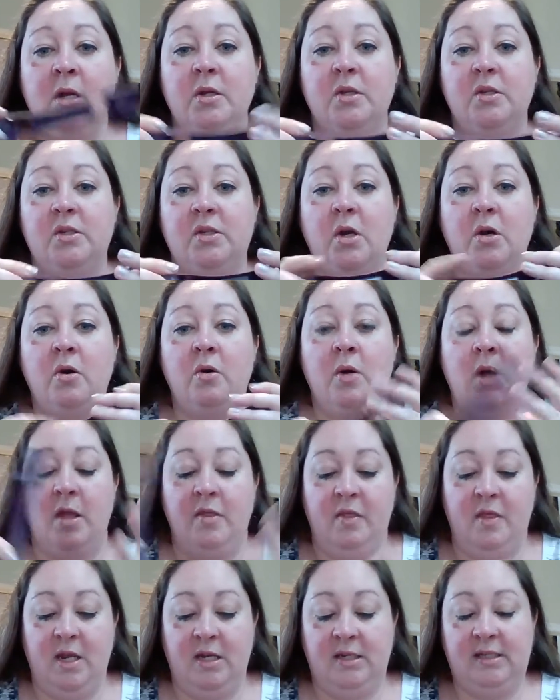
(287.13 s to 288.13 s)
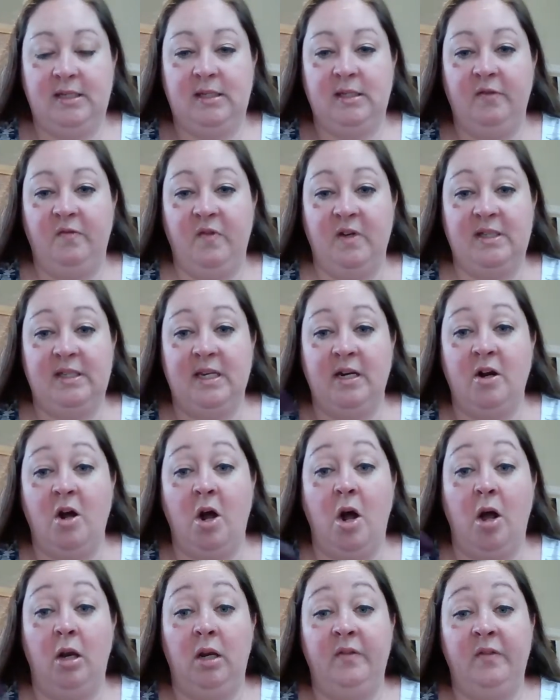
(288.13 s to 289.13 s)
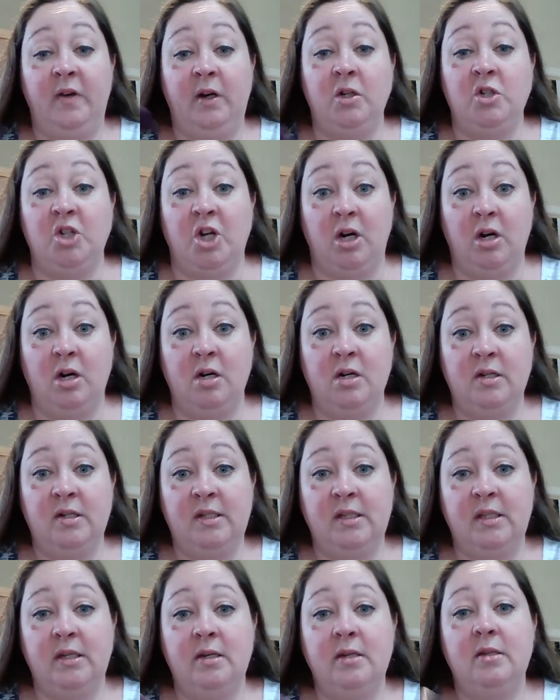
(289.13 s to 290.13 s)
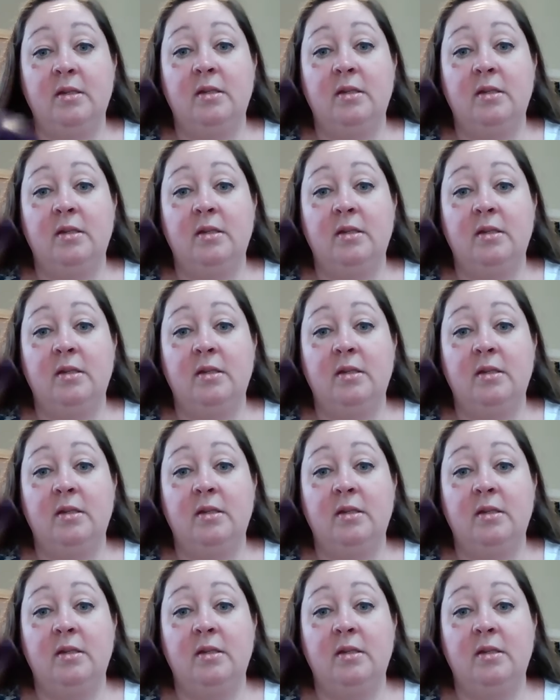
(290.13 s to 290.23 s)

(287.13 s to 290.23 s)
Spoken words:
So this fits in all of our jars,